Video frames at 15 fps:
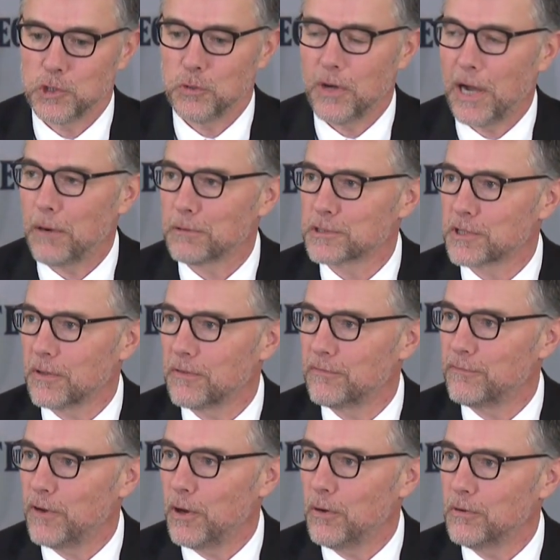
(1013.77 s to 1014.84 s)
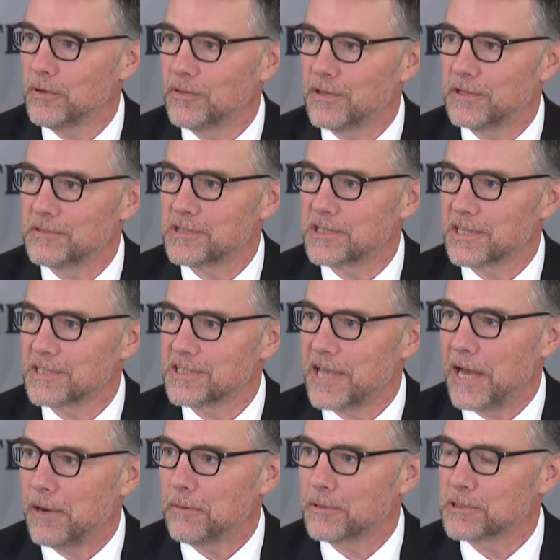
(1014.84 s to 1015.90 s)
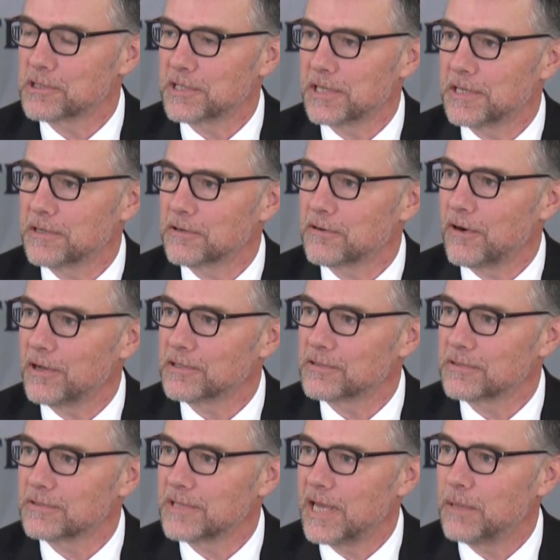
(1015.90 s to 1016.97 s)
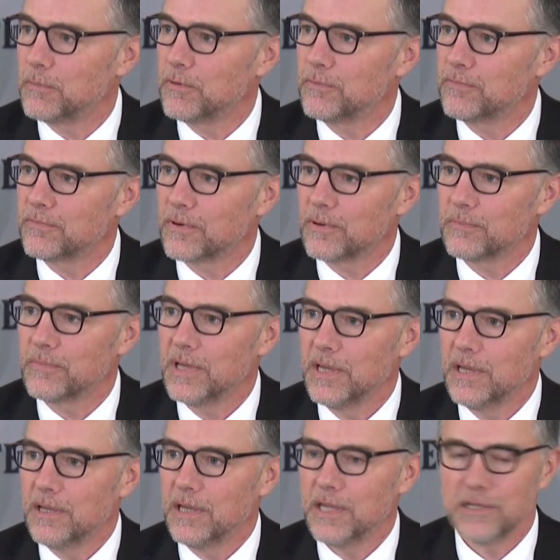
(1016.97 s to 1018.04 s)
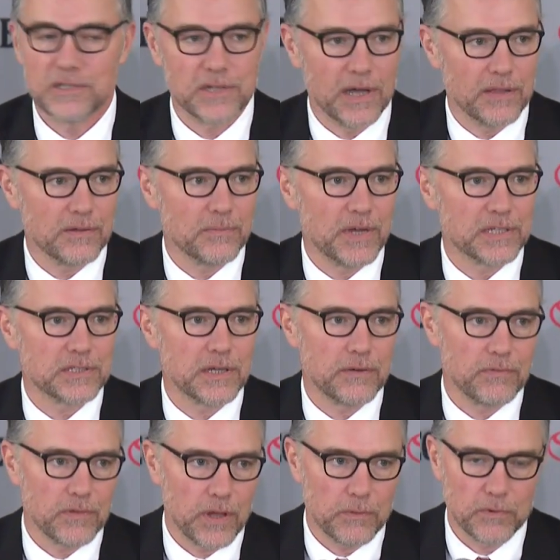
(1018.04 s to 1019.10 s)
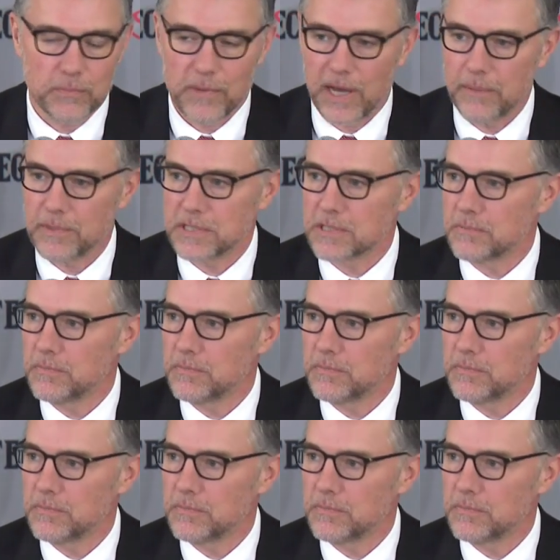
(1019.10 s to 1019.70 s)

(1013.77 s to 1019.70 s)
two hours on the phone and then six hours sitting across the table from each other, myself along with Bobby